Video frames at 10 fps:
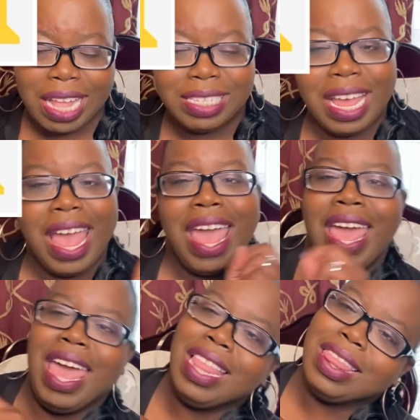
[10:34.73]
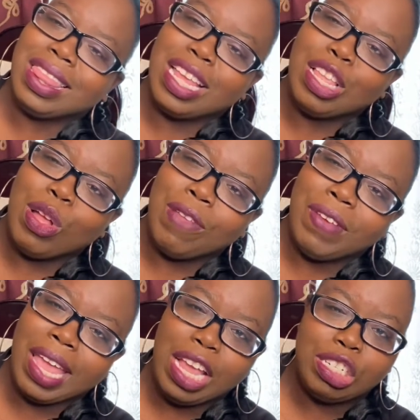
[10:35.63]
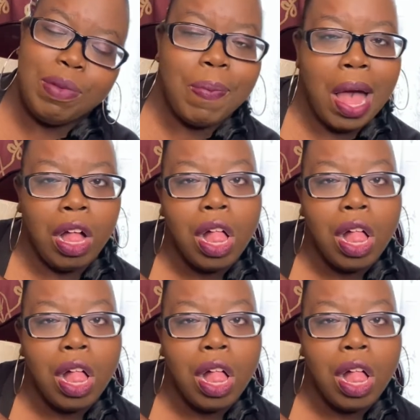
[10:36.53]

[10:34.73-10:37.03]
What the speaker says: to hit the notification bell.